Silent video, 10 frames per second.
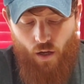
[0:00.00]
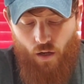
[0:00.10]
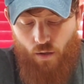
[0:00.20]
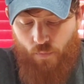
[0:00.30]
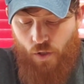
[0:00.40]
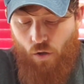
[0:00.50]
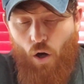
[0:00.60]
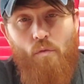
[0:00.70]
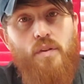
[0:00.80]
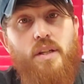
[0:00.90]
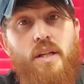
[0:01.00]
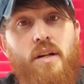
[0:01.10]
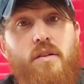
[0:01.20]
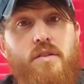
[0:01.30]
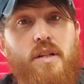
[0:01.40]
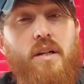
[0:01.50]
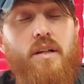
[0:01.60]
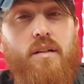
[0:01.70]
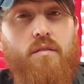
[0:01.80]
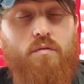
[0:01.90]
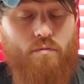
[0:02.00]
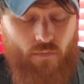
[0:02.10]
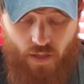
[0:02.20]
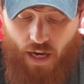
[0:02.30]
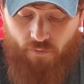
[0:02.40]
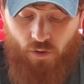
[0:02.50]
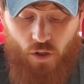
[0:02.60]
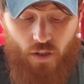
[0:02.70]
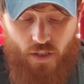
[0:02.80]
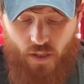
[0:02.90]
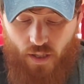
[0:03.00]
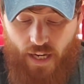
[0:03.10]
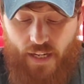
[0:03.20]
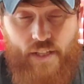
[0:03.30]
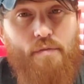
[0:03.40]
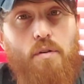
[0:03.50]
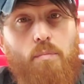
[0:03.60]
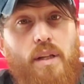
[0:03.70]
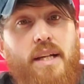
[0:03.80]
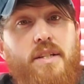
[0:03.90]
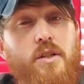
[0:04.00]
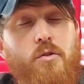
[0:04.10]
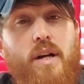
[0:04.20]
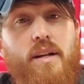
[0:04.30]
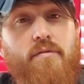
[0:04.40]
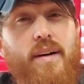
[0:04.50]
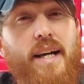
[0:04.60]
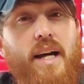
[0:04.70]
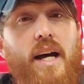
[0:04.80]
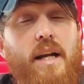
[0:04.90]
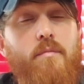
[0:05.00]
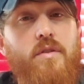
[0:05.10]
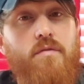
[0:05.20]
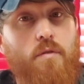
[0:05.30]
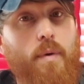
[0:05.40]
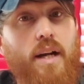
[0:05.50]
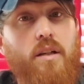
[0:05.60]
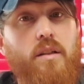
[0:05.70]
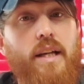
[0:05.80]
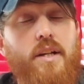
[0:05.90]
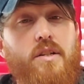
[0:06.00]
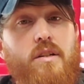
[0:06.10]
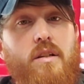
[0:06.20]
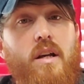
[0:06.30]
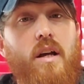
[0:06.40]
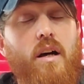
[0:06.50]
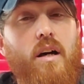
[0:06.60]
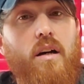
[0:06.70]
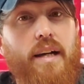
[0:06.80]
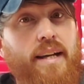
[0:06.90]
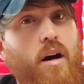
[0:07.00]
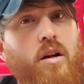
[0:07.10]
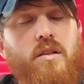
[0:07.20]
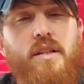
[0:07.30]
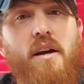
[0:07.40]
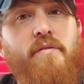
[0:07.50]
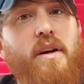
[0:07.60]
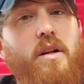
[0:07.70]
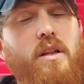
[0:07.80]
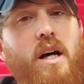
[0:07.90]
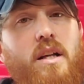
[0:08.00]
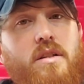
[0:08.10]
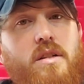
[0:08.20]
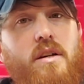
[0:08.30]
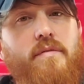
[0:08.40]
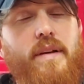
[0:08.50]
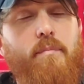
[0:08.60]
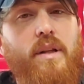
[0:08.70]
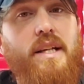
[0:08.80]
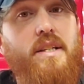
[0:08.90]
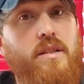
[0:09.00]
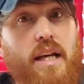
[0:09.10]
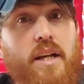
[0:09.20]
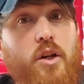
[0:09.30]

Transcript: Over the years, I've looked at different places trying to find items for my collection. And honestly, I found a lot of stuff at places like